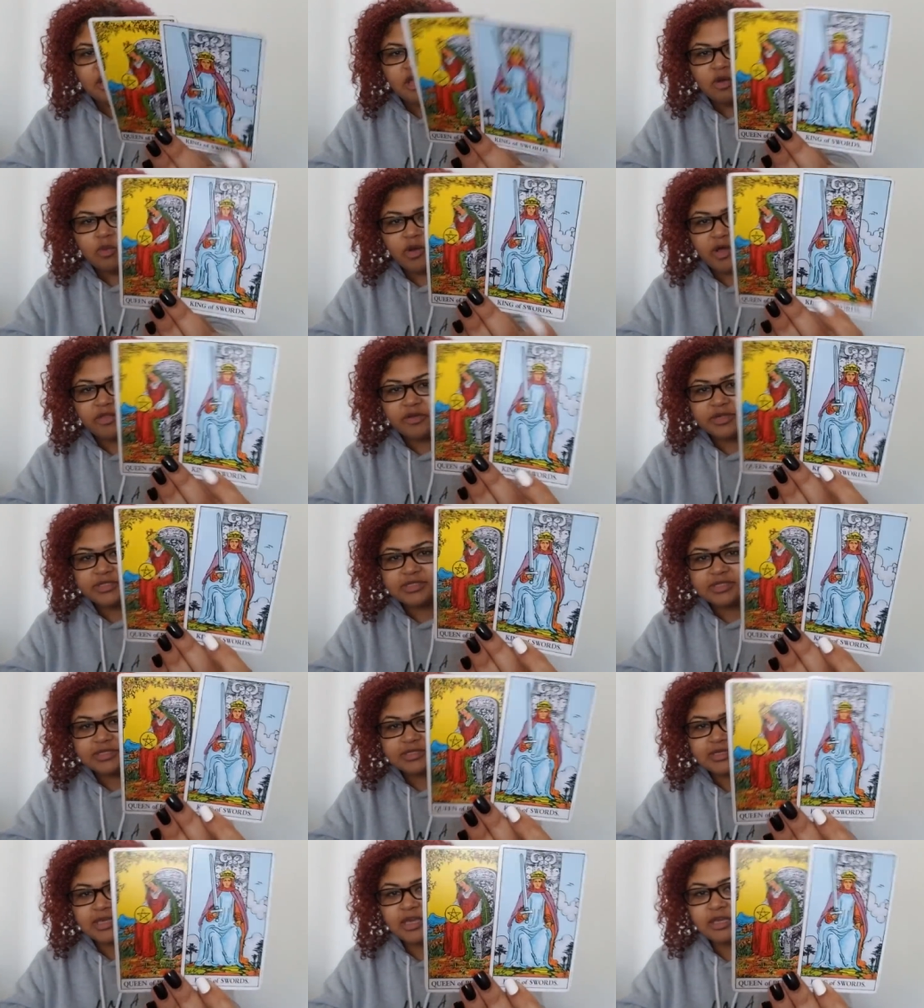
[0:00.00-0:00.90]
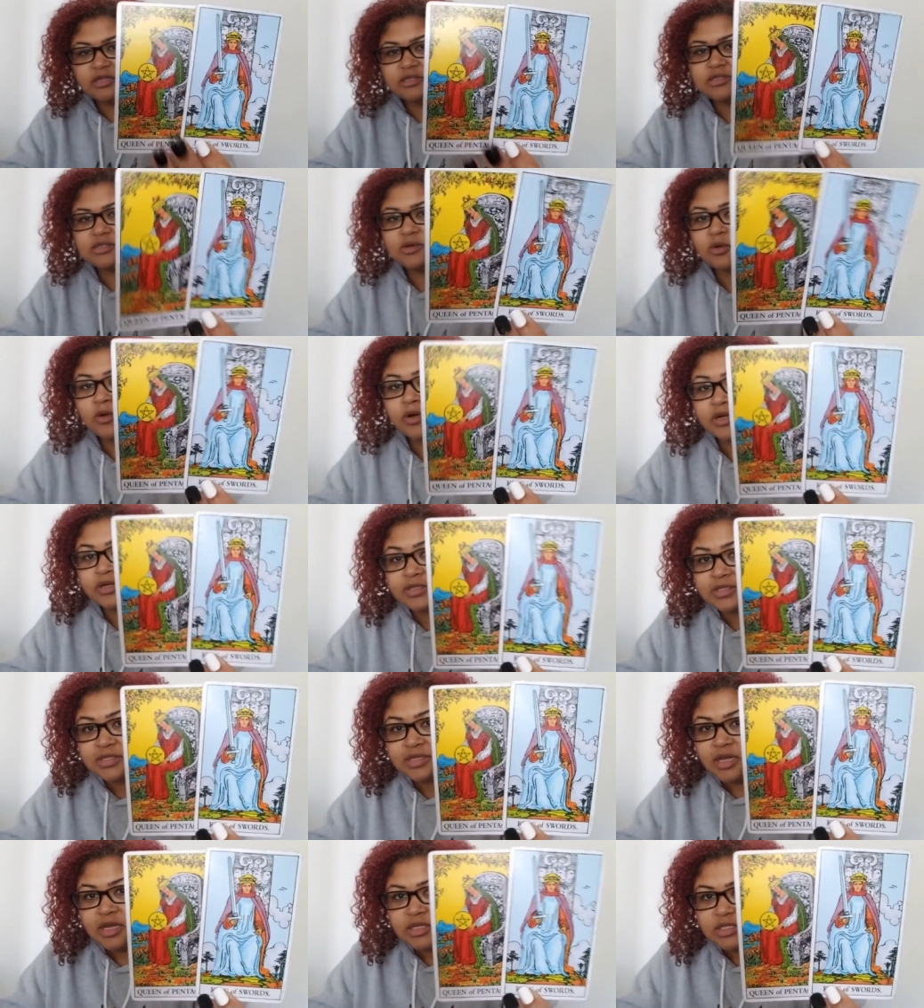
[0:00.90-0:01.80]
whether it's this King of
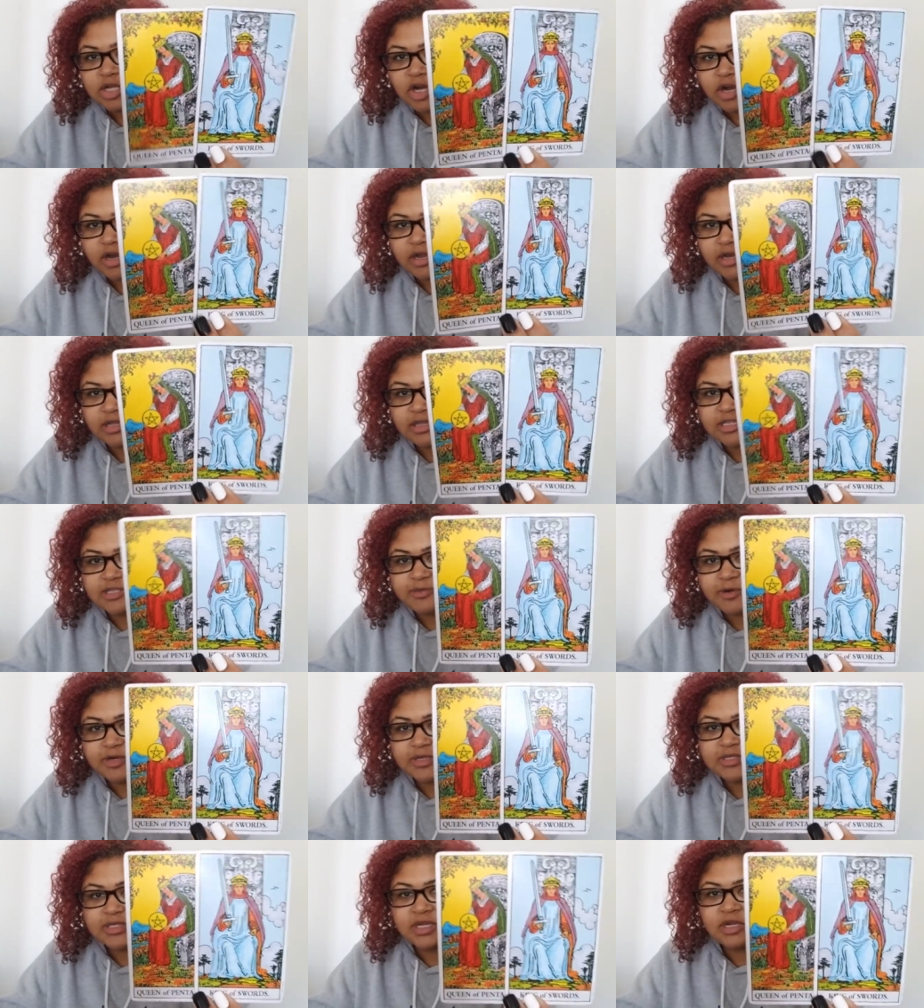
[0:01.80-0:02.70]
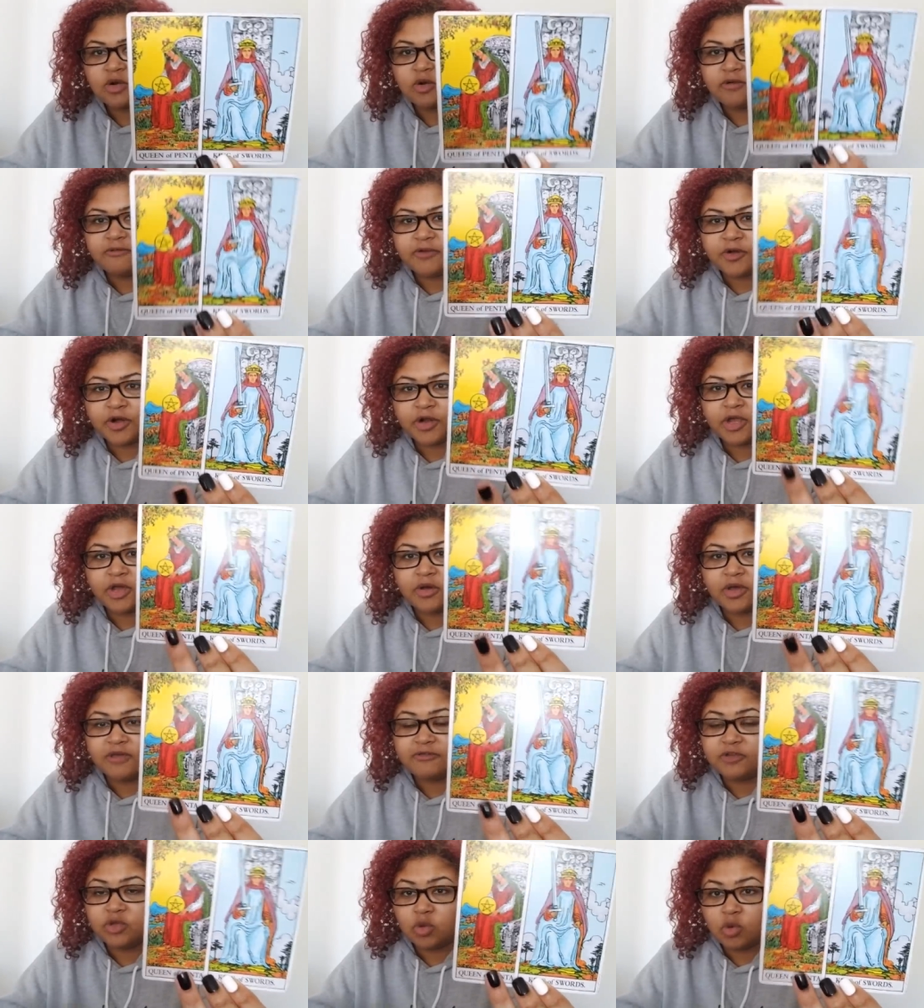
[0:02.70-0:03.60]
Swords targeting this person or Virgo,
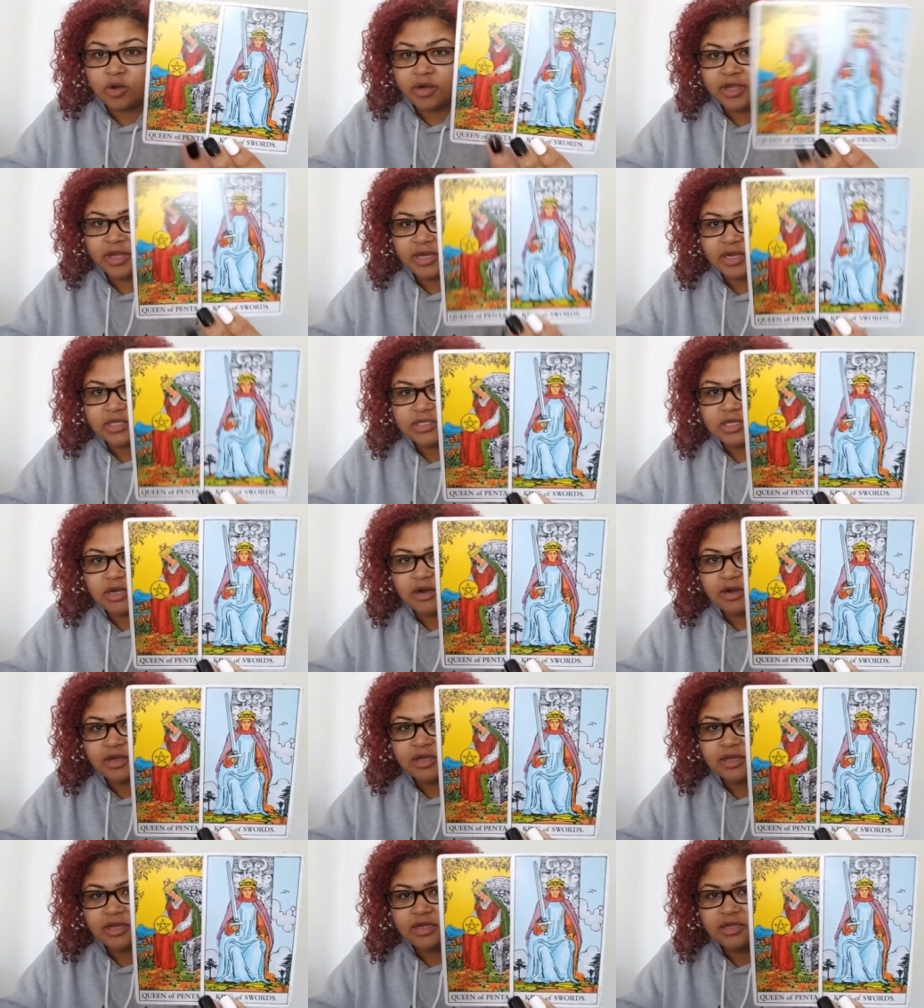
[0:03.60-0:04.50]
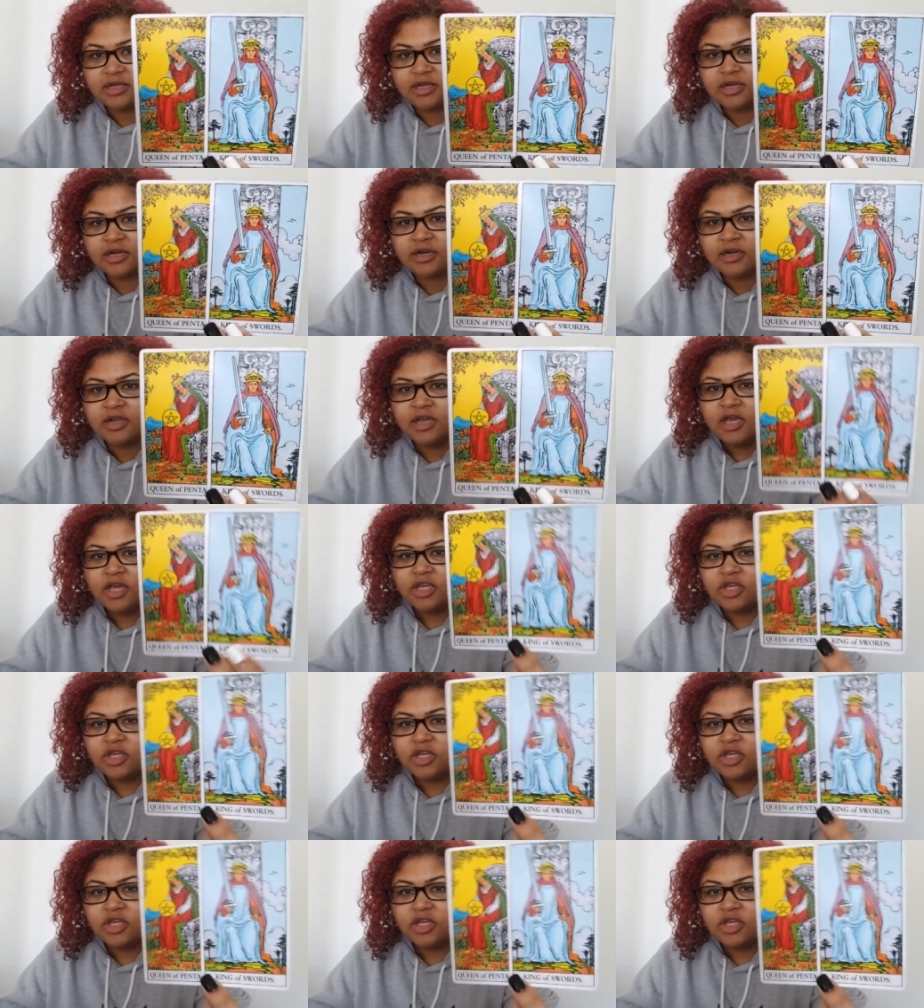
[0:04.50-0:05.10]
if you're getting targeted here,